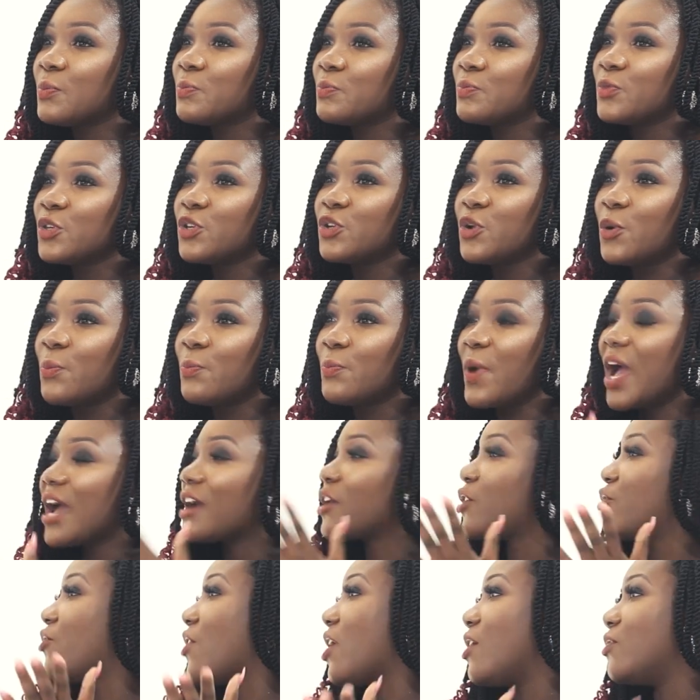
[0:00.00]
you know,
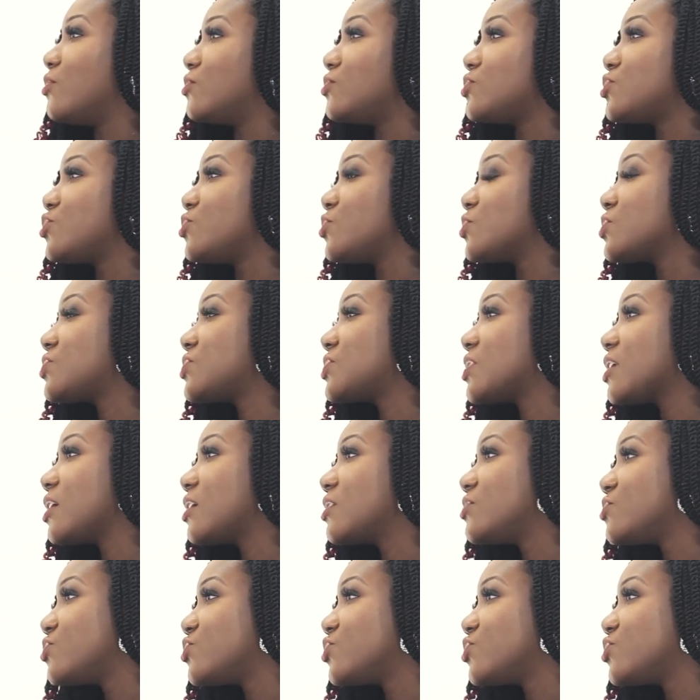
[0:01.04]
background to your singing